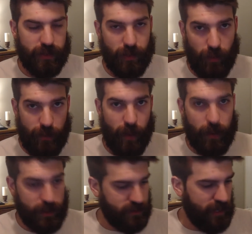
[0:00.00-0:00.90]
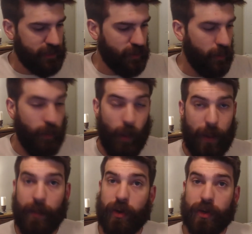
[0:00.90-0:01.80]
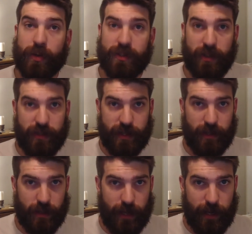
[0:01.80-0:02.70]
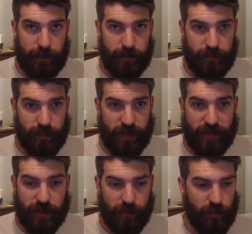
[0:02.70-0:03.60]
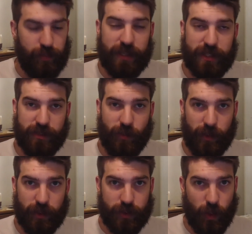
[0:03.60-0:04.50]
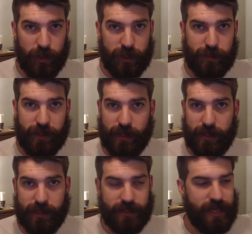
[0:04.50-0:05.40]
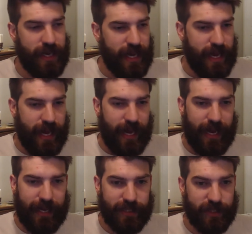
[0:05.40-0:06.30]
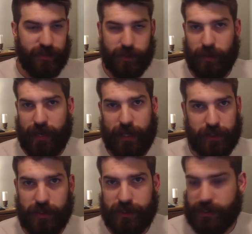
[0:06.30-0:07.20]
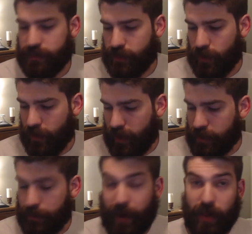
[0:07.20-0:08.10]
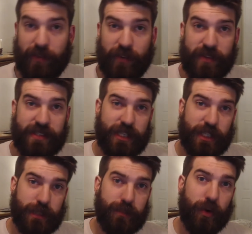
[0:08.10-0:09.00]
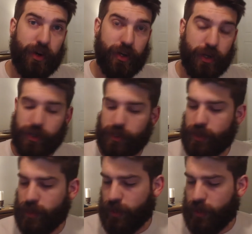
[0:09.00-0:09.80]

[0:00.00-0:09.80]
the remote is actually way better to use than the PlayStation 4 controller, just because it just feels more natural. It's easier. The battery life on this is pretty good.